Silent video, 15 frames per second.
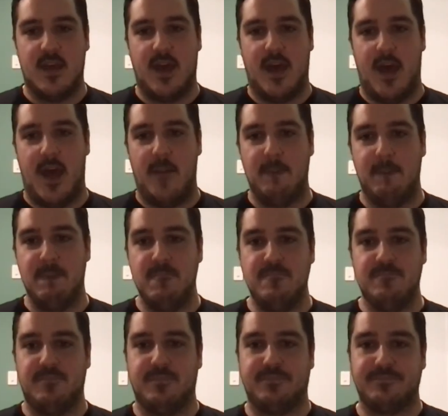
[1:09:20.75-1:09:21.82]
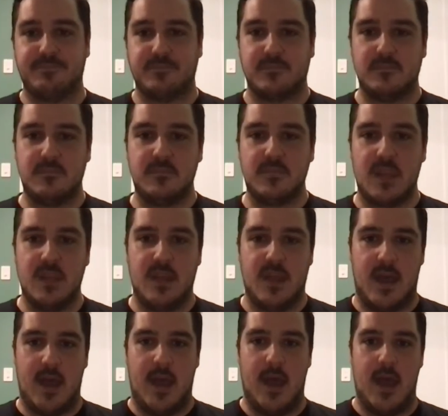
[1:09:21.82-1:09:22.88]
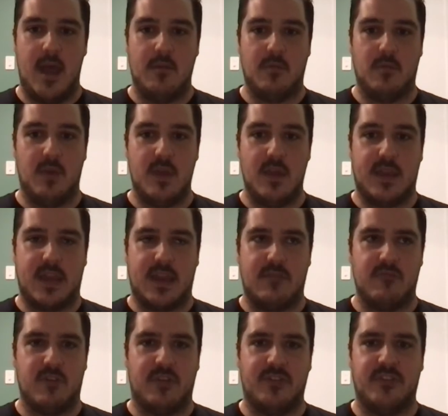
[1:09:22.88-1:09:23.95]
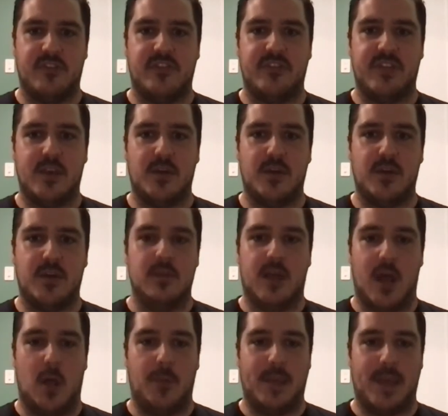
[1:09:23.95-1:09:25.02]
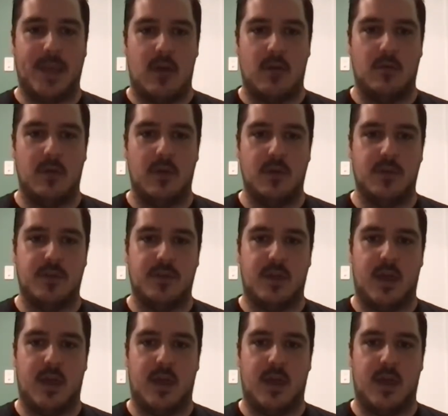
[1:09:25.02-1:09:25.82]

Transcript: We're getting Russell Steele helping out with